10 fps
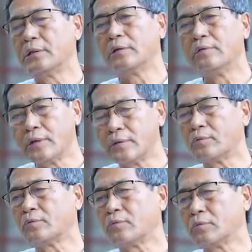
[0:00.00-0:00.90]

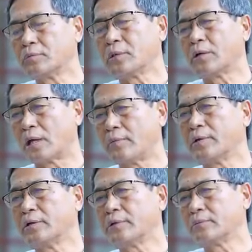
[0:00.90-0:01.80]
even
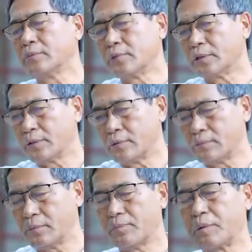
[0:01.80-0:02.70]
having the
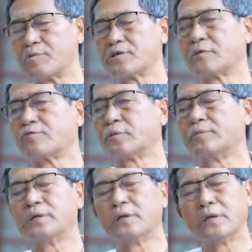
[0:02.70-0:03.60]
permission from
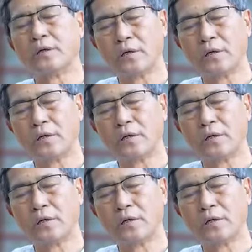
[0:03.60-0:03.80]
the